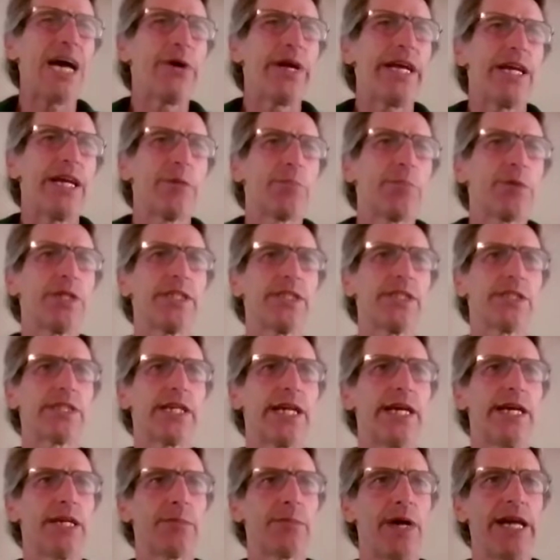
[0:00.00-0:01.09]
I had a place to
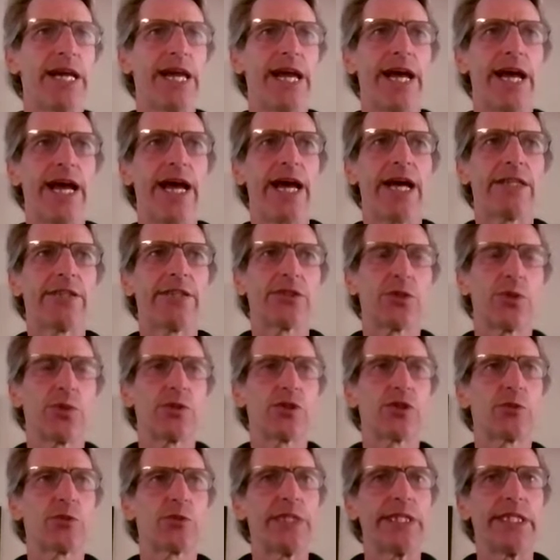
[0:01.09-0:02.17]
hang my hat, so to
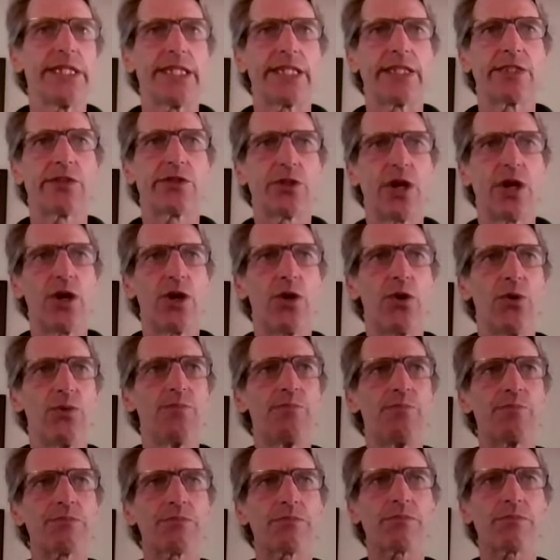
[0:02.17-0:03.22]
speak. So,